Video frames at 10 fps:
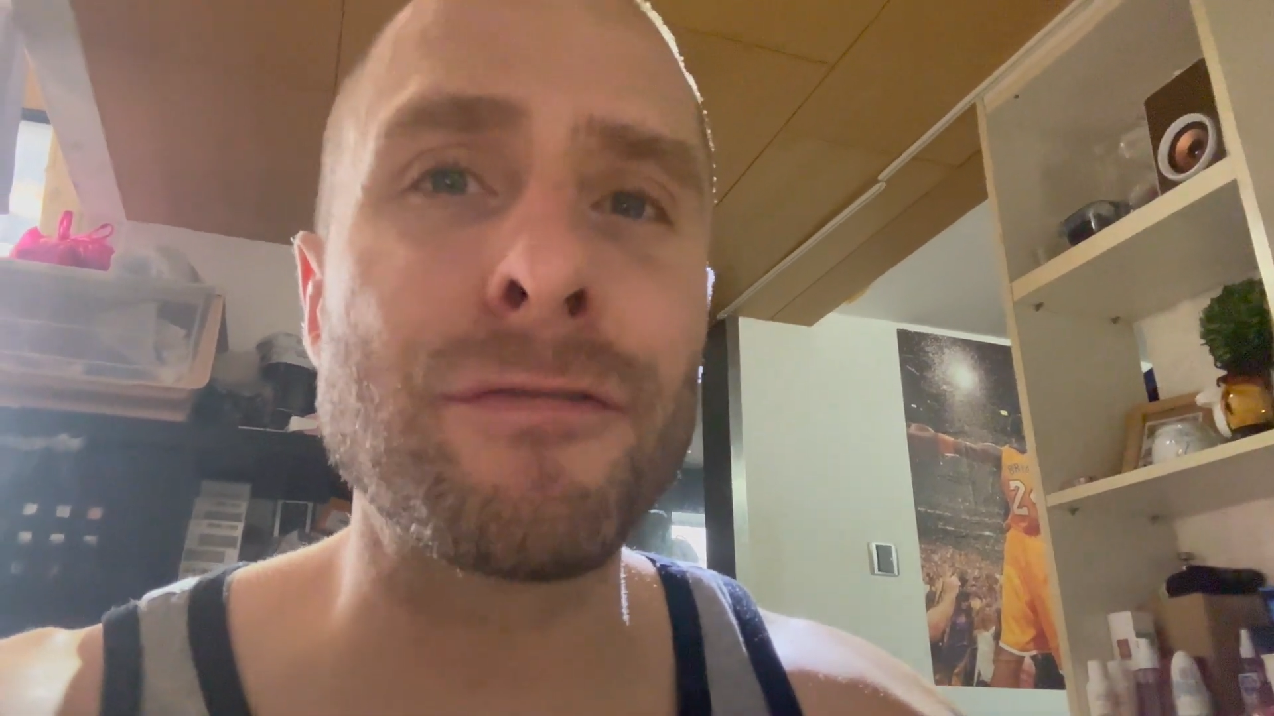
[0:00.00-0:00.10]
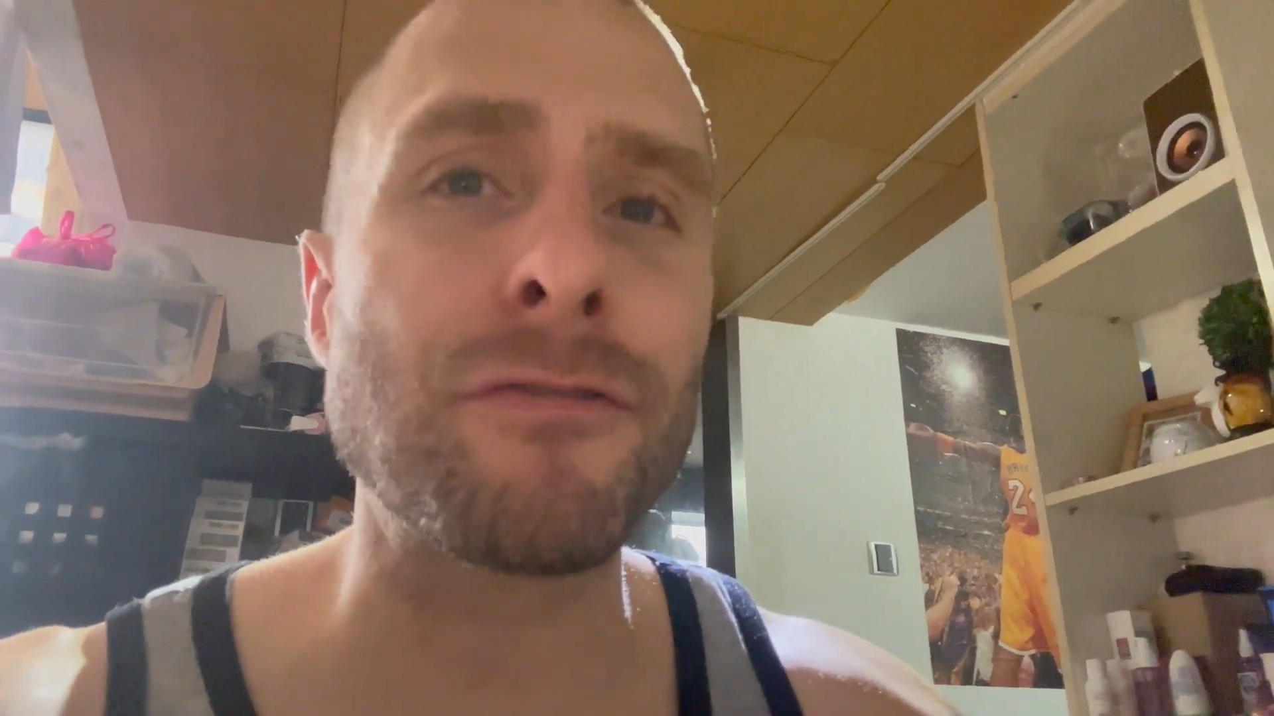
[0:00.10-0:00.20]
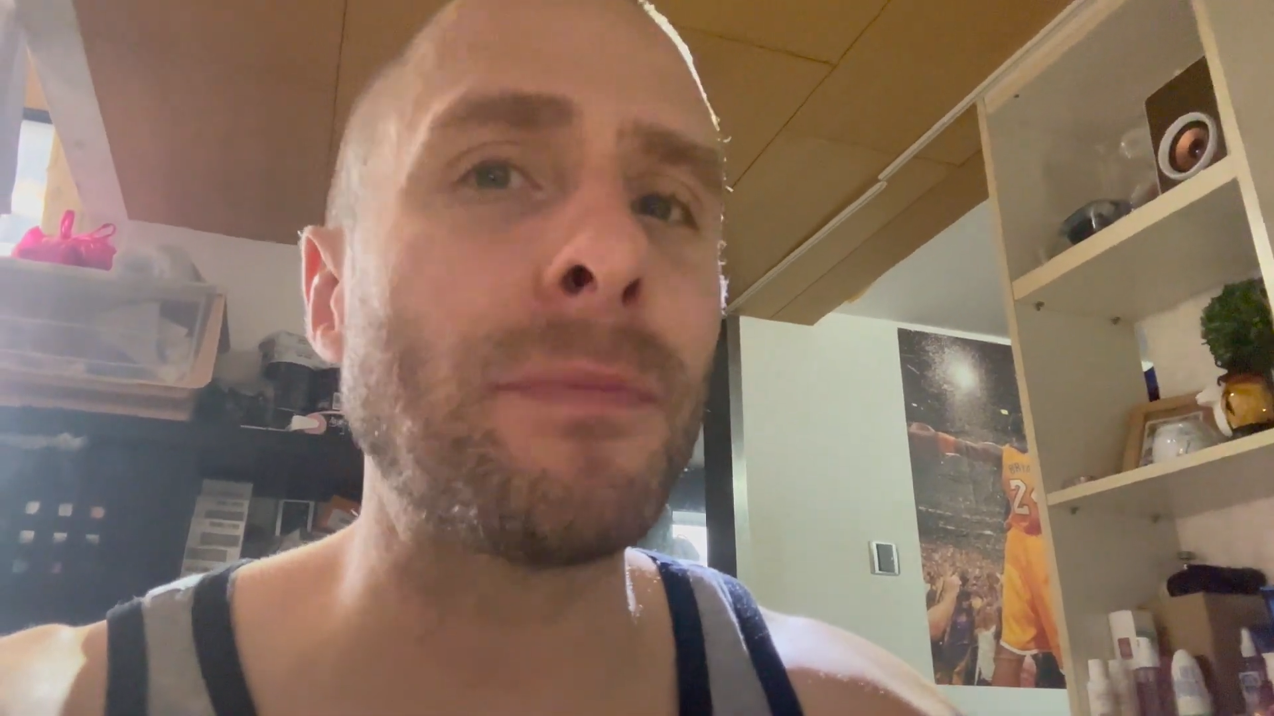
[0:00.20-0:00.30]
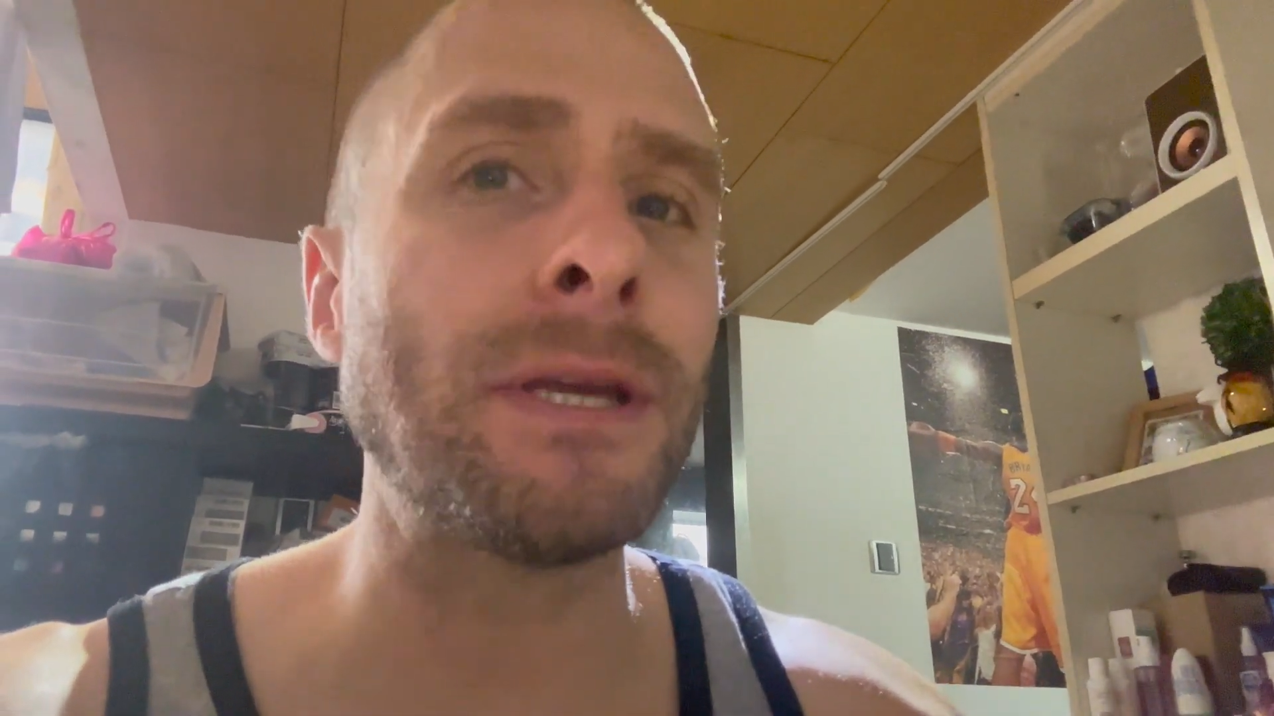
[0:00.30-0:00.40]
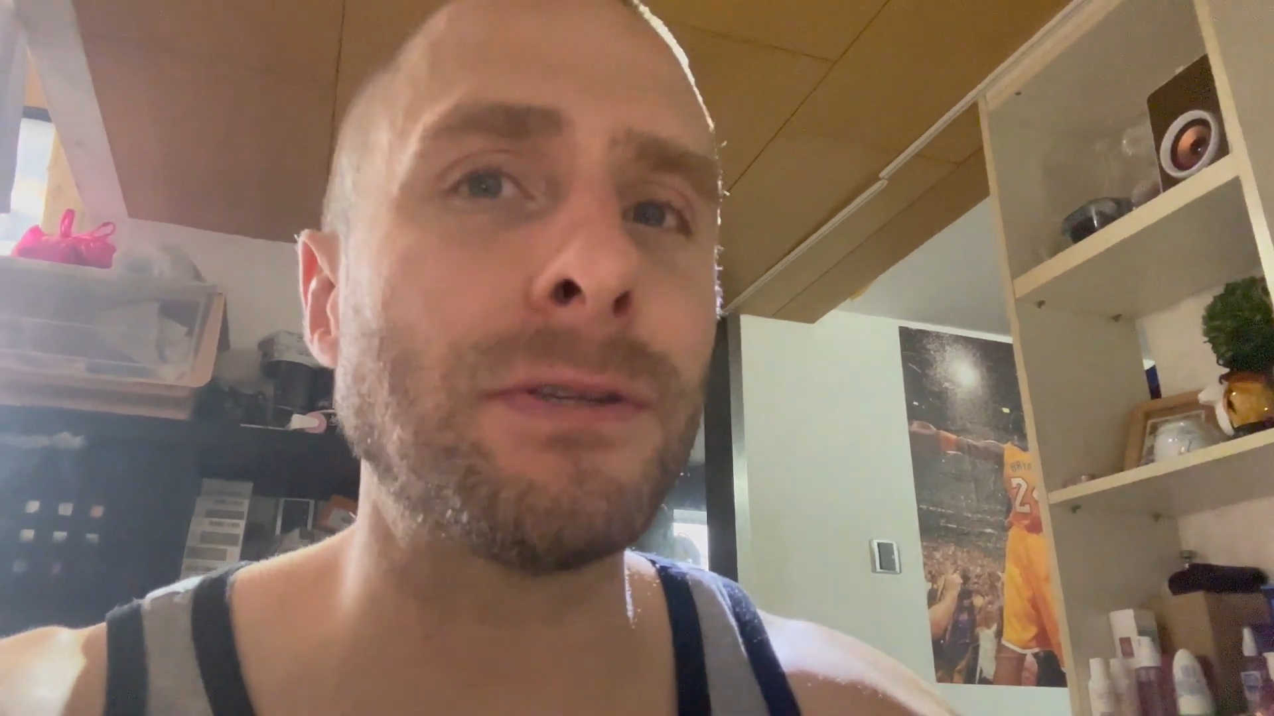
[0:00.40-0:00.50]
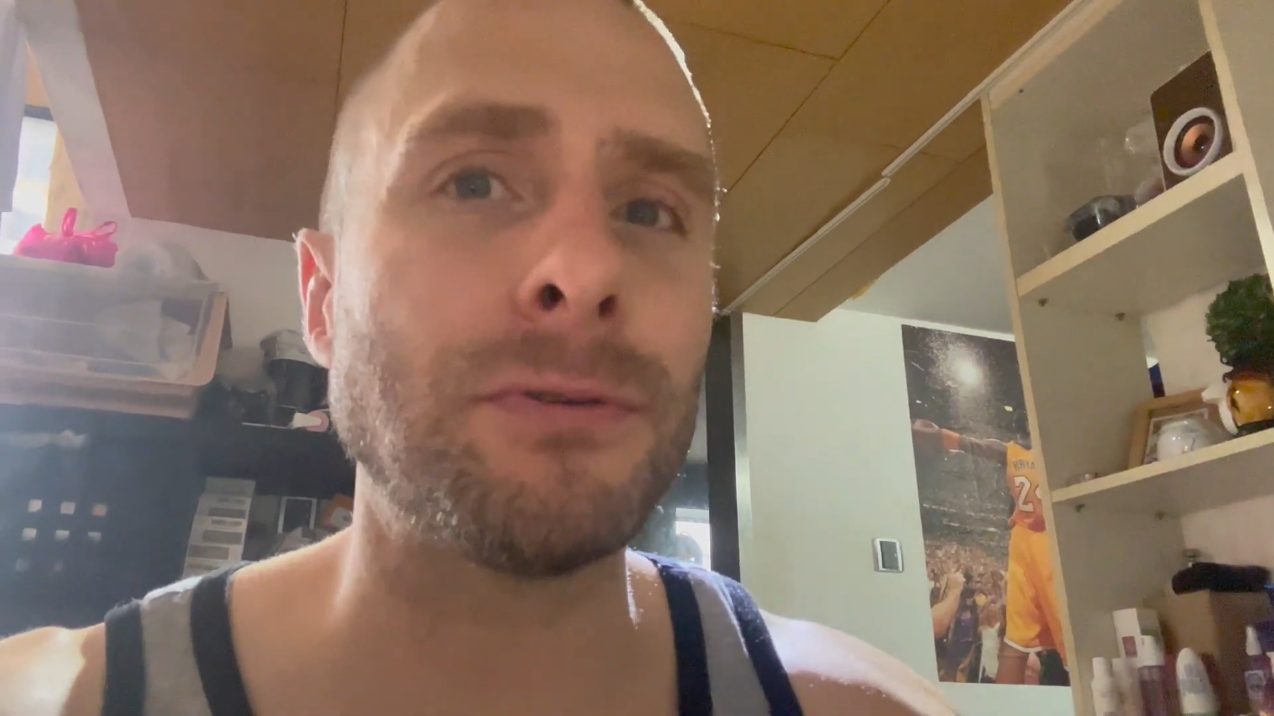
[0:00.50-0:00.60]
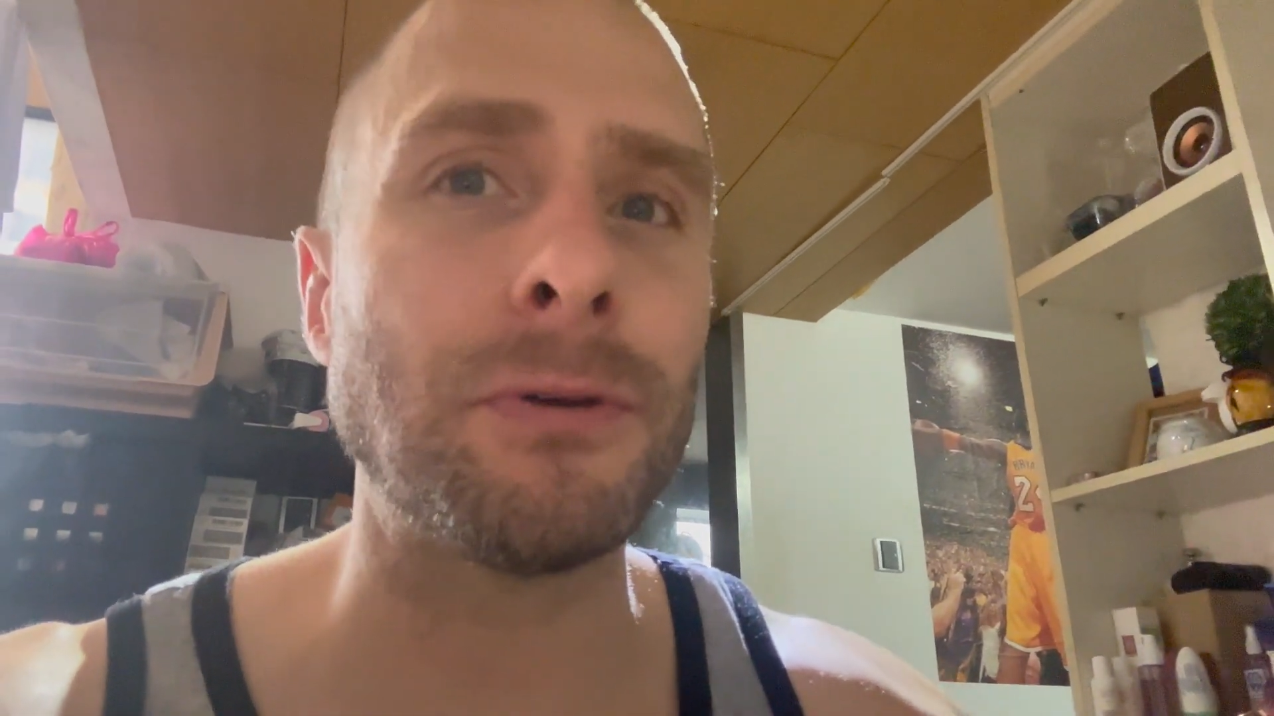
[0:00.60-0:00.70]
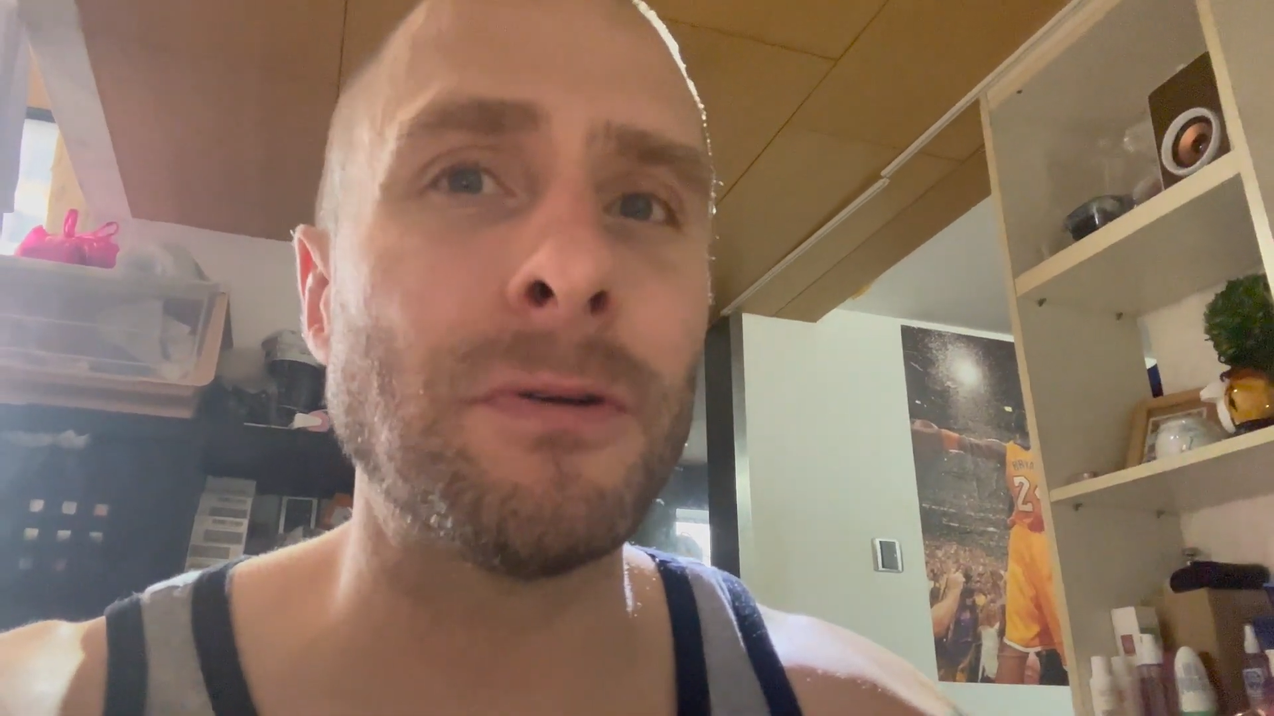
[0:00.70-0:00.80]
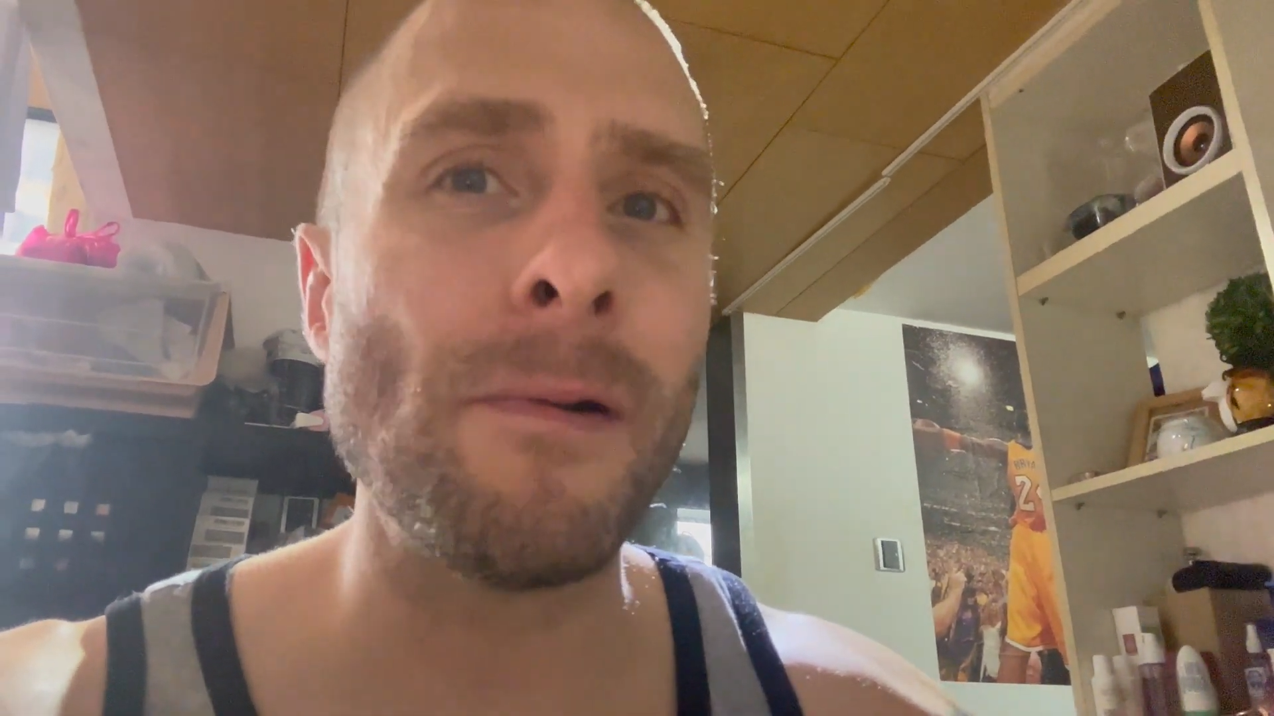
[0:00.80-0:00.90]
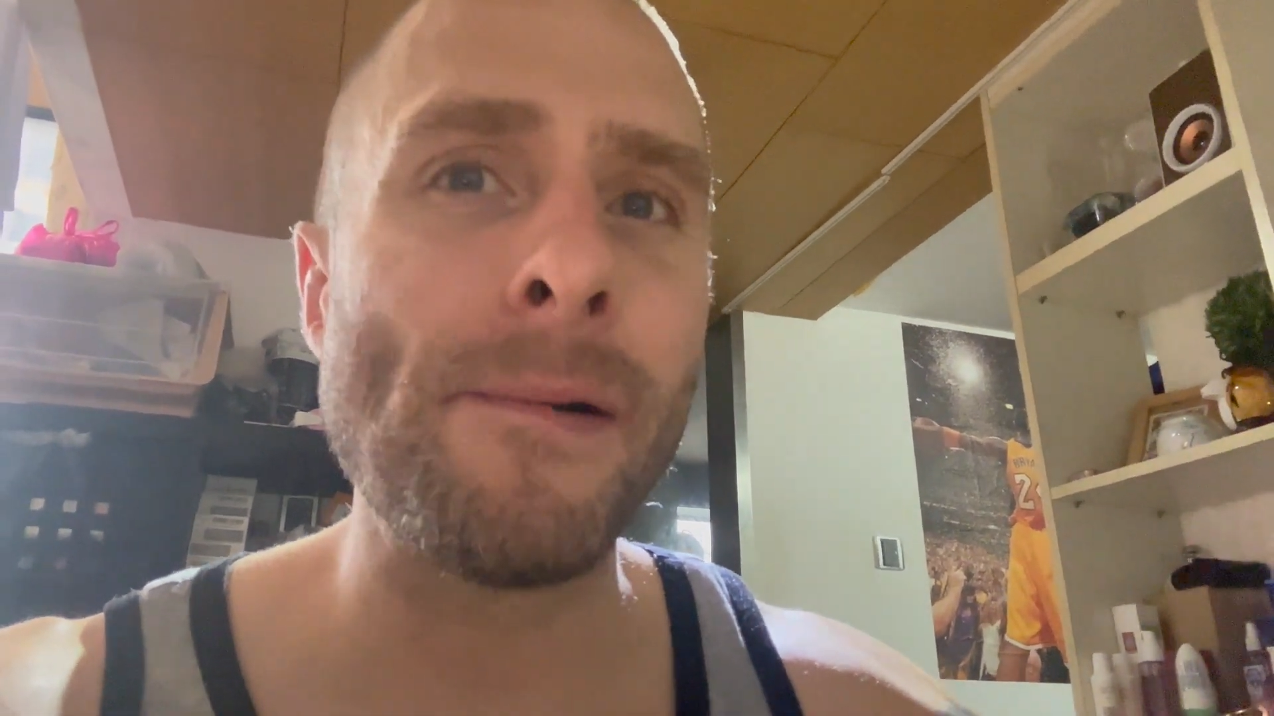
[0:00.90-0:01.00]
for me
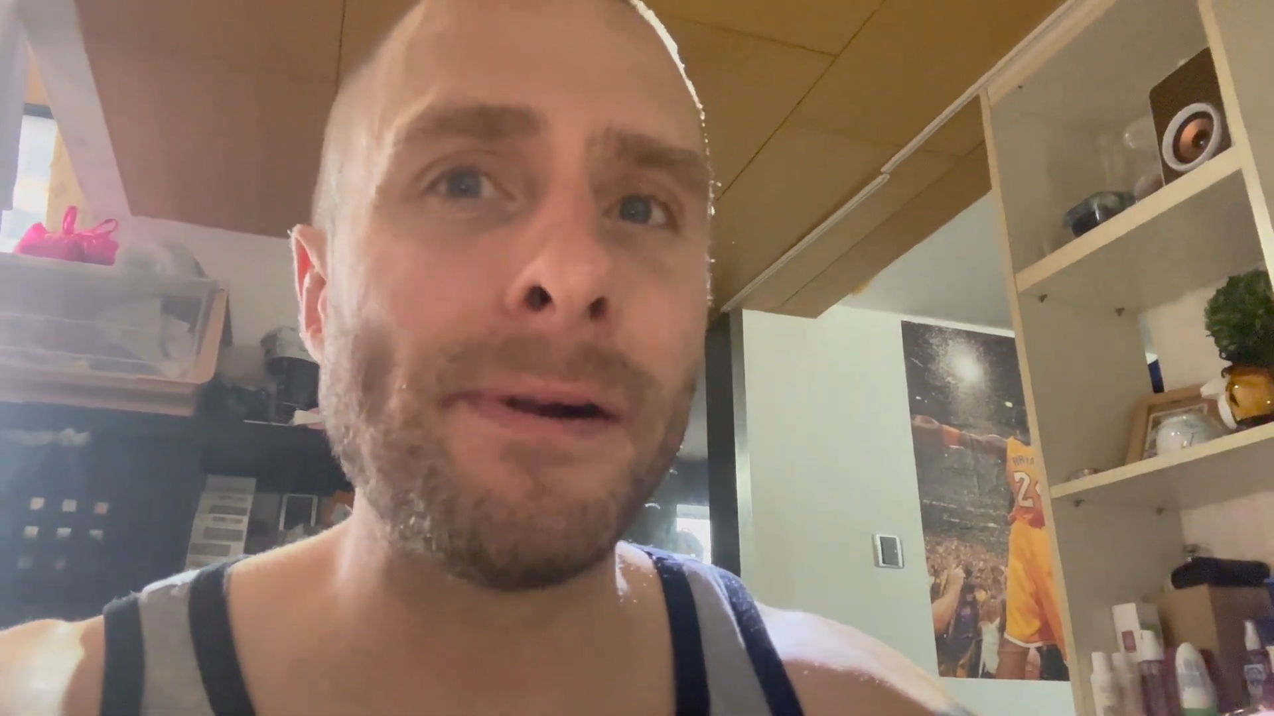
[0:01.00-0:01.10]
to